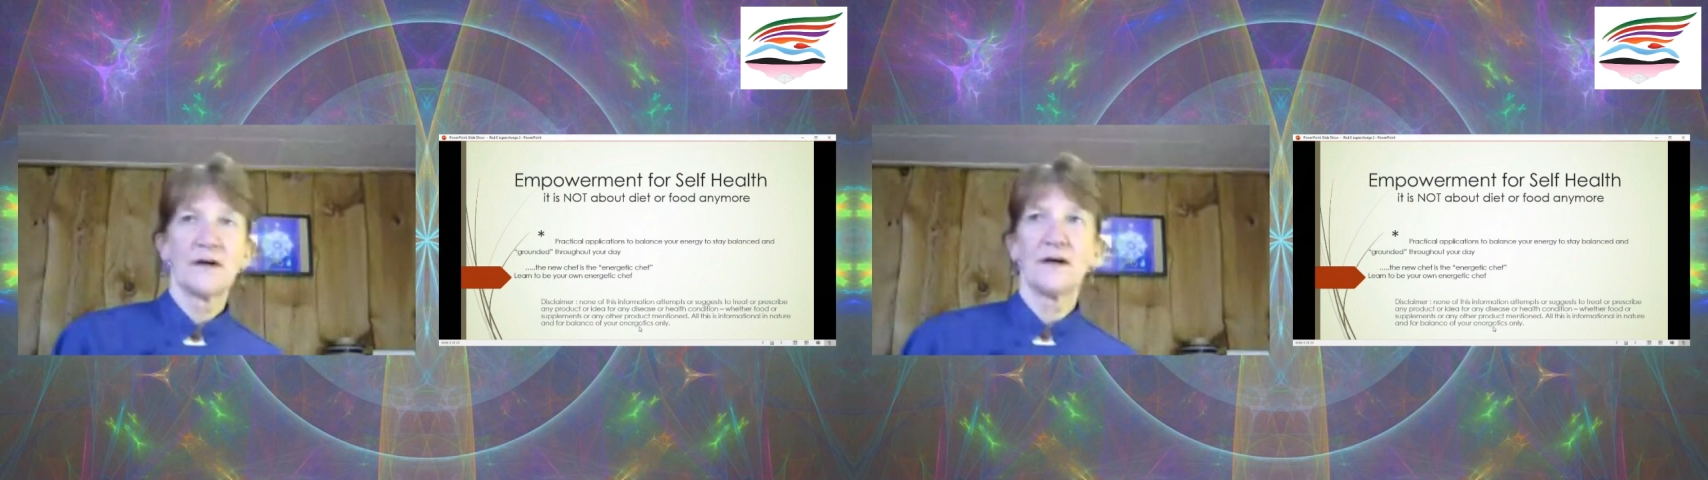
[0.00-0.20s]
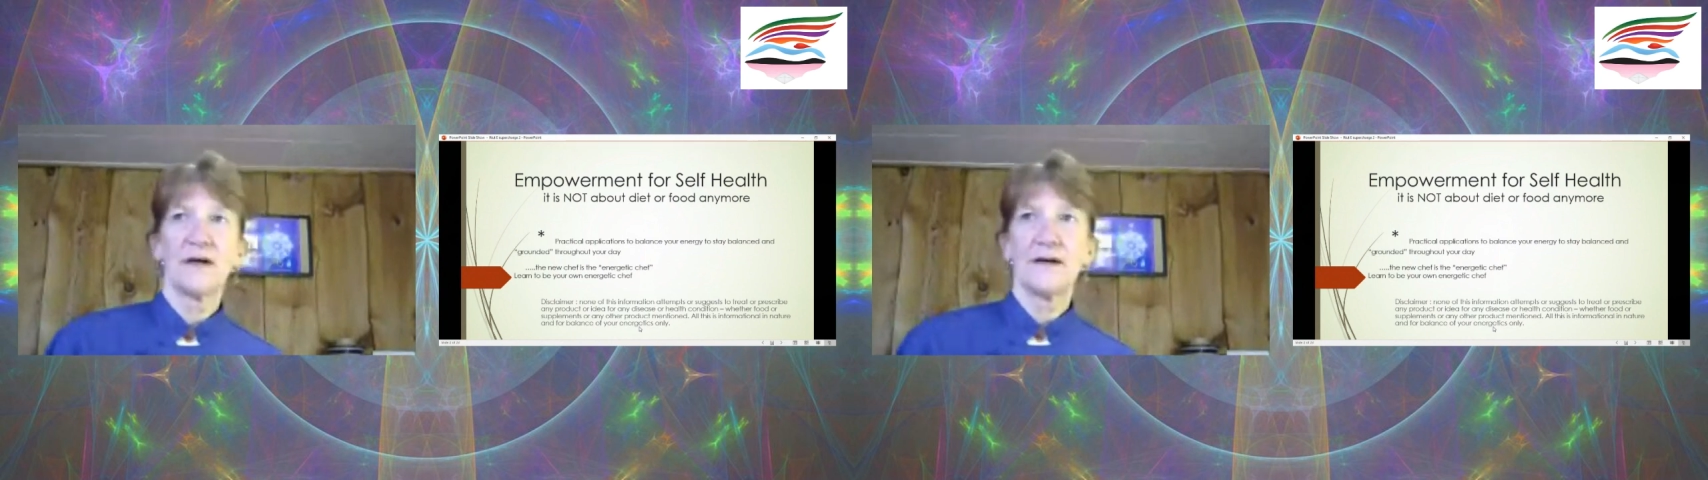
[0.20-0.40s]

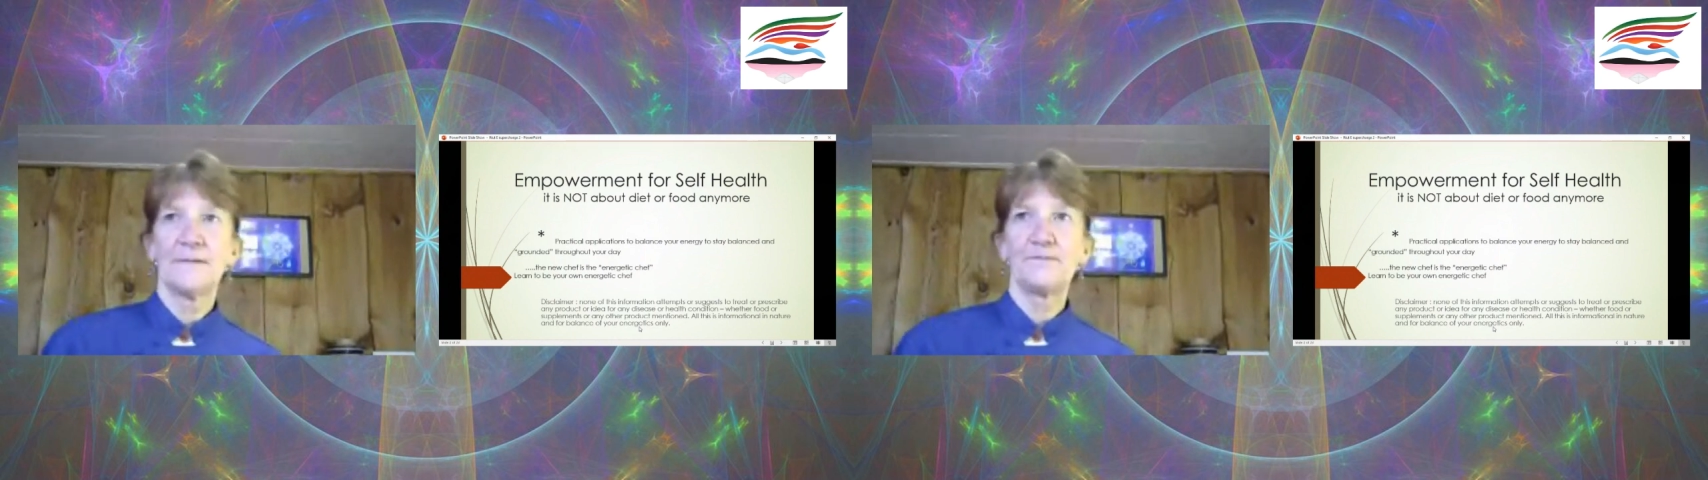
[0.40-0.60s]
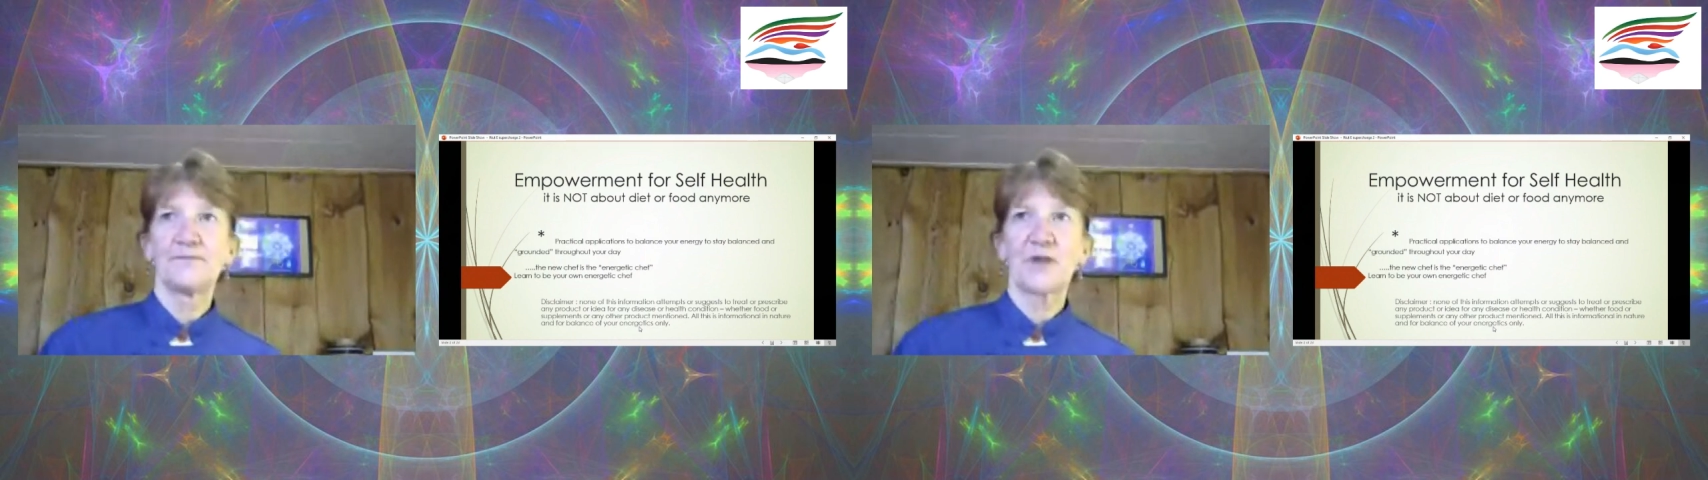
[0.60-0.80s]

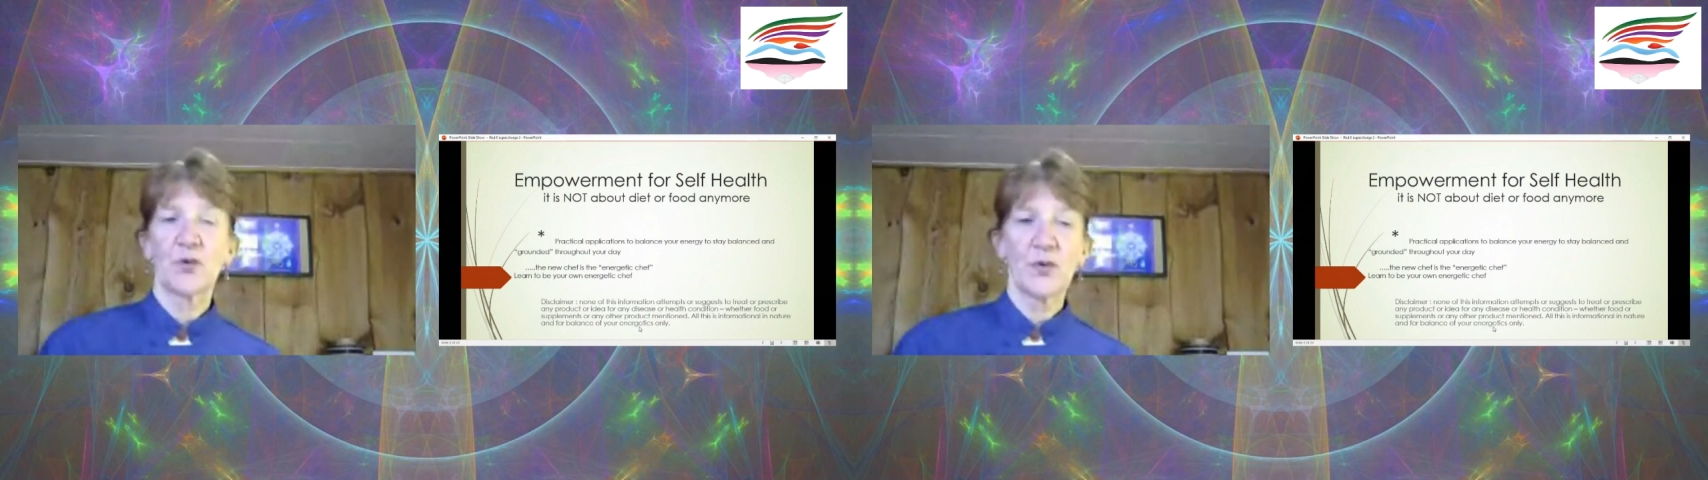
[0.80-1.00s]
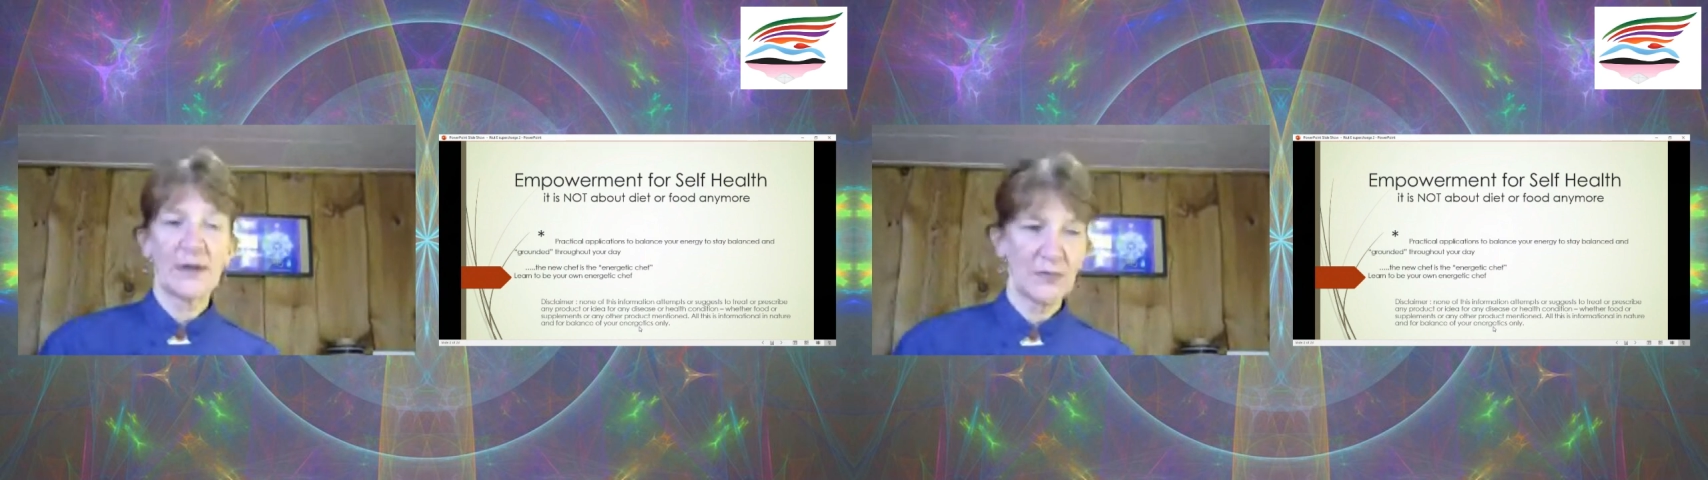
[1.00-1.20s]
a
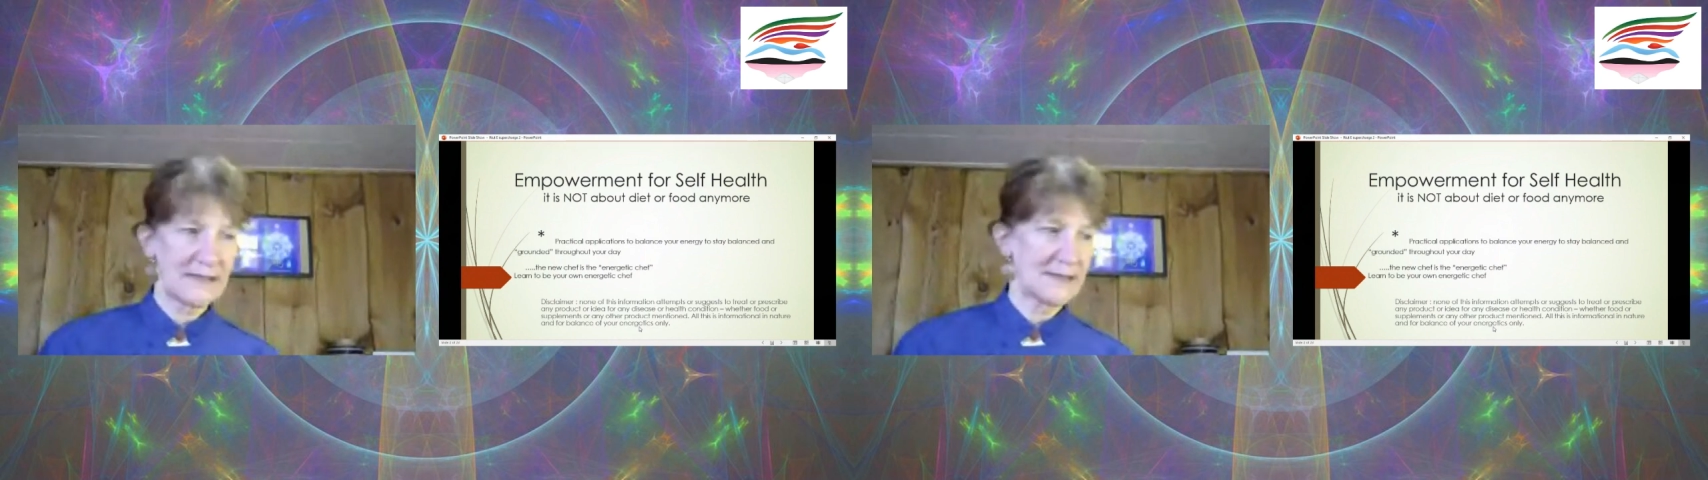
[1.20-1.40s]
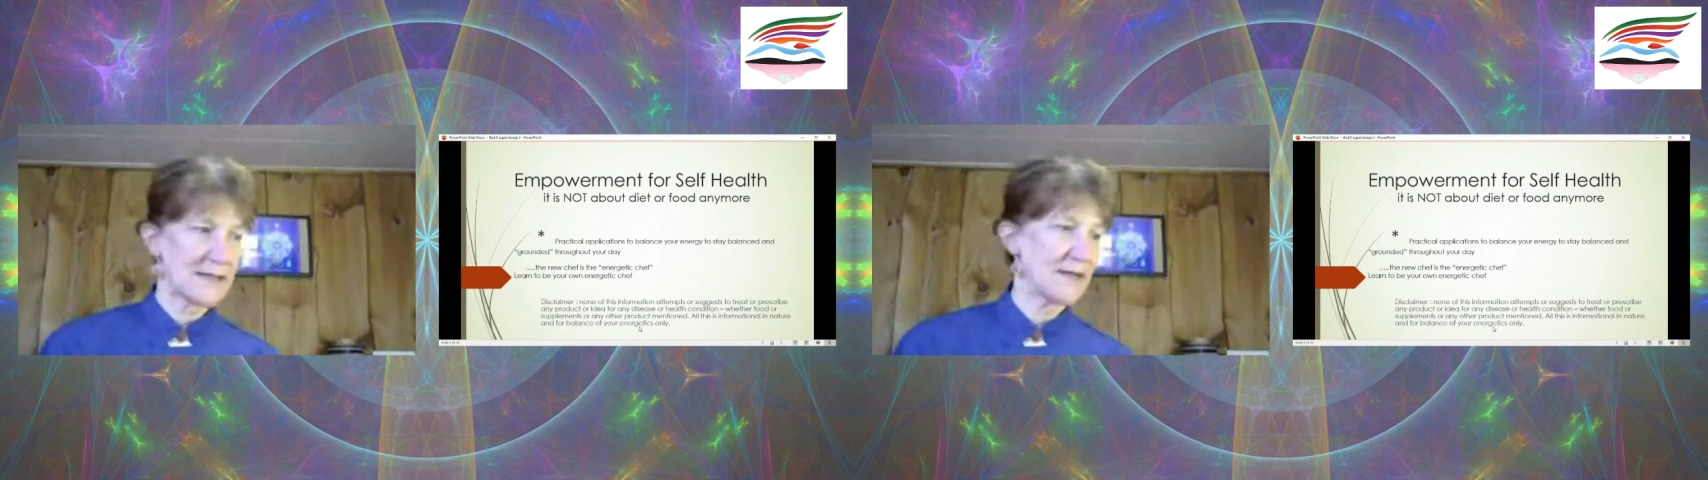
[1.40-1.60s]
quick
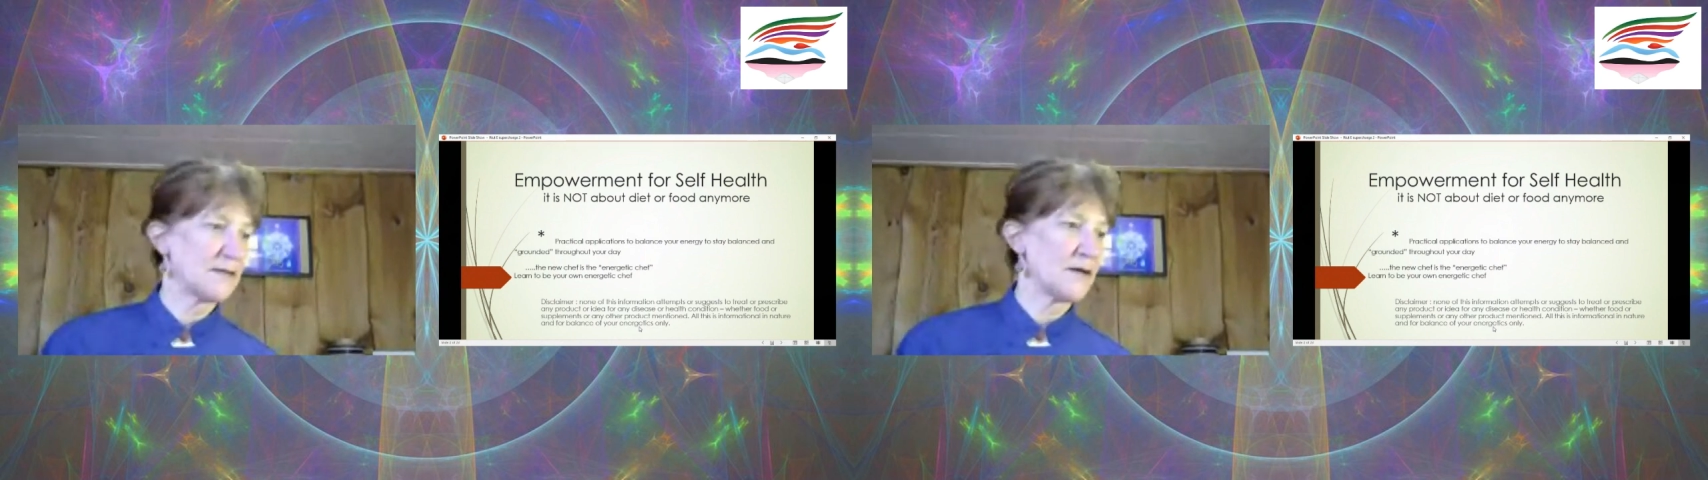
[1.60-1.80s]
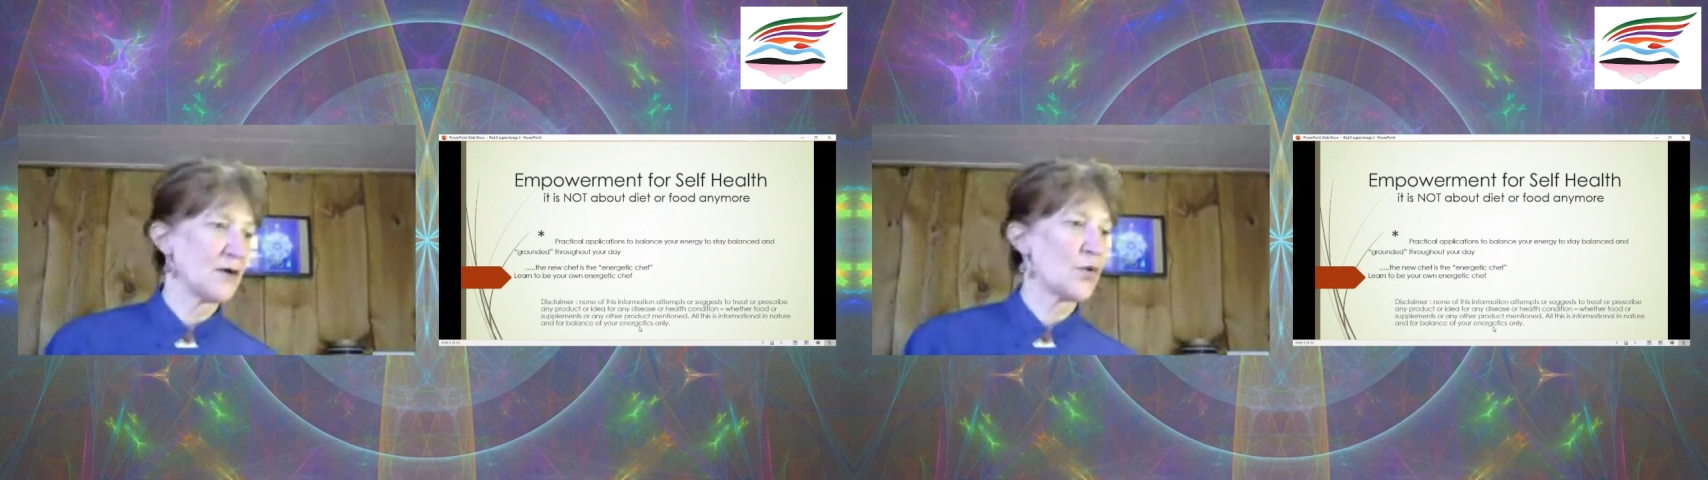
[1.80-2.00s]
reset,
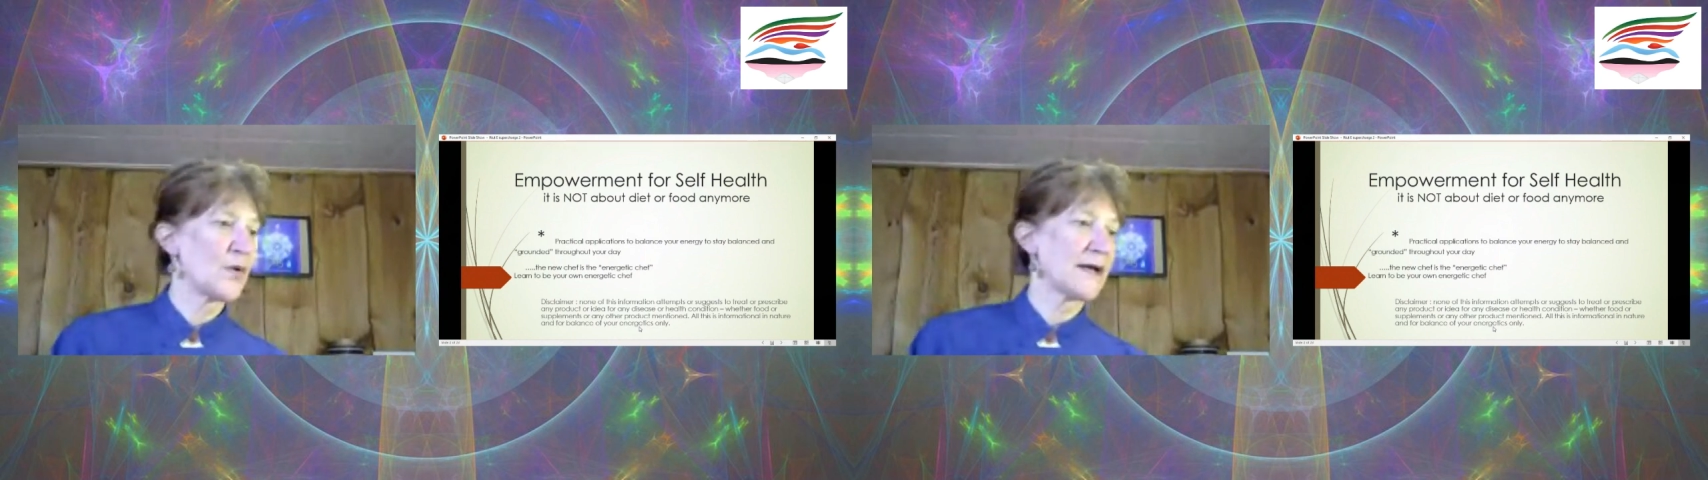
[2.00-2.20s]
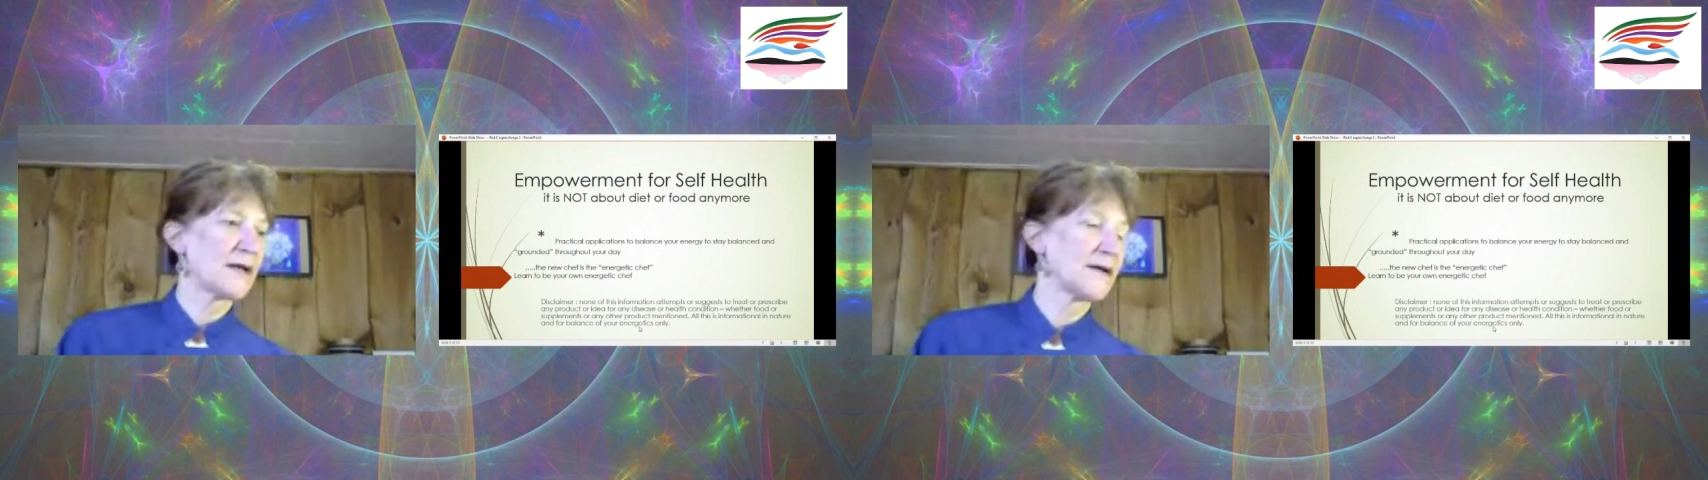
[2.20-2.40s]
a quick